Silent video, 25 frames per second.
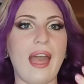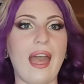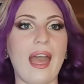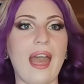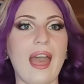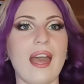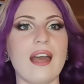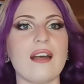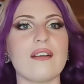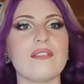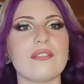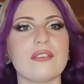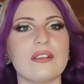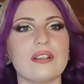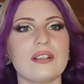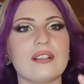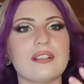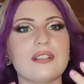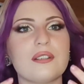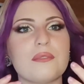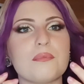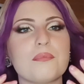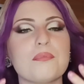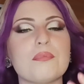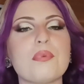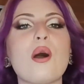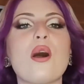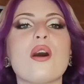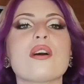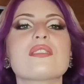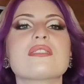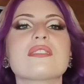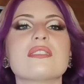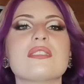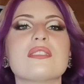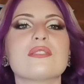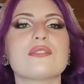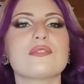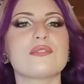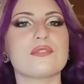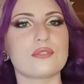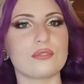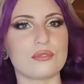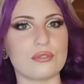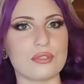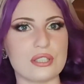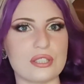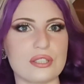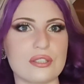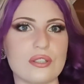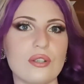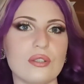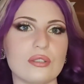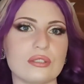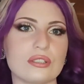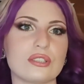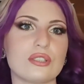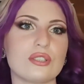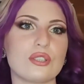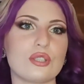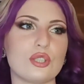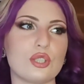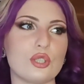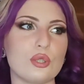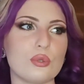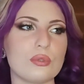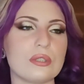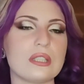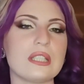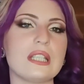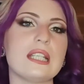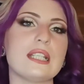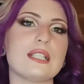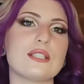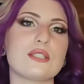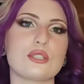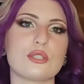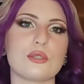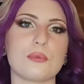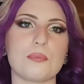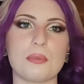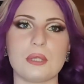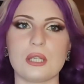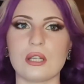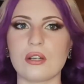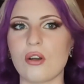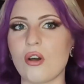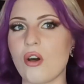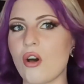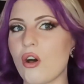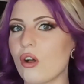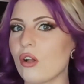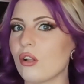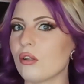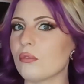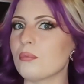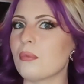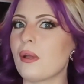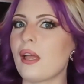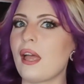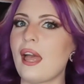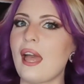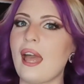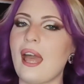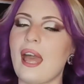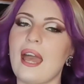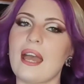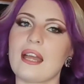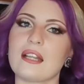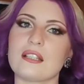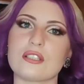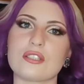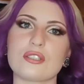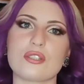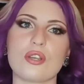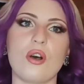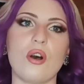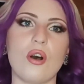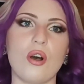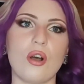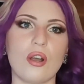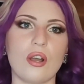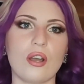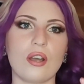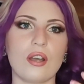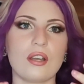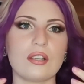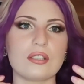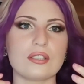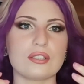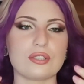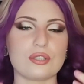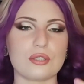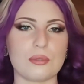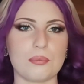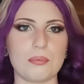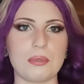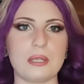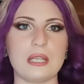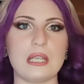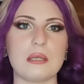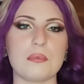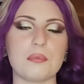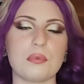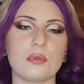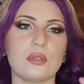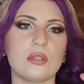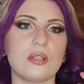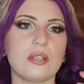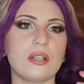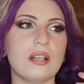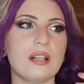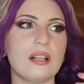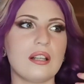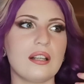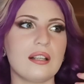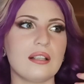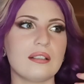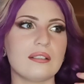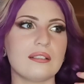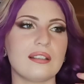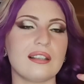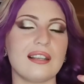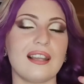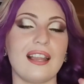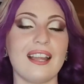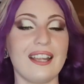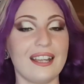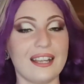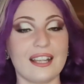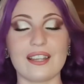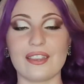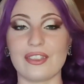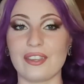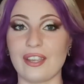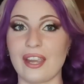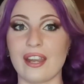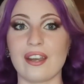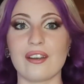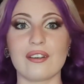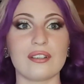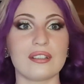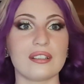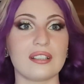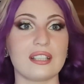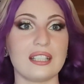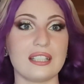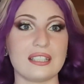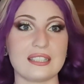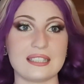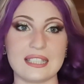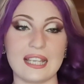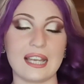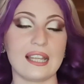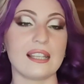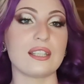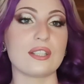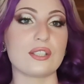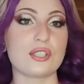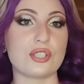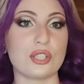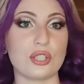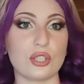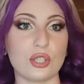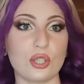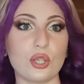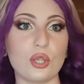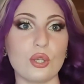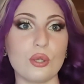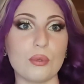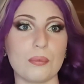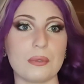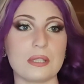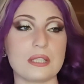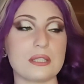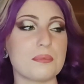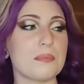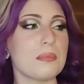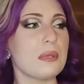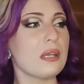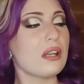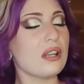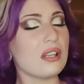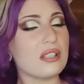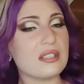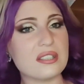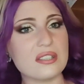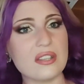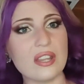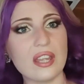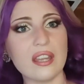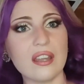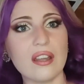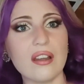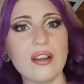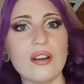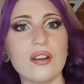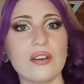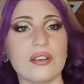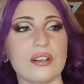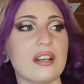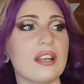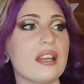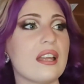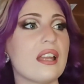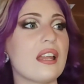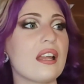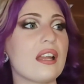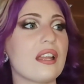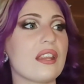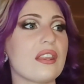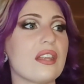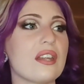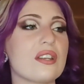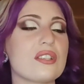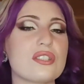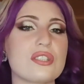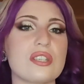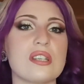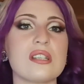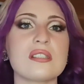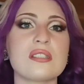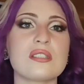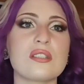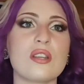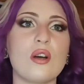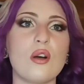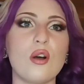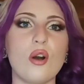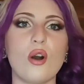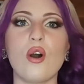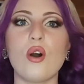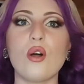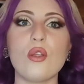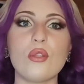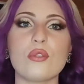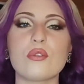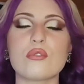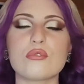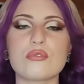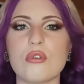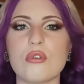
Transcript: have a positive result, you need to be calm and talk to people like they're intelligent humans, because they are. They're just on the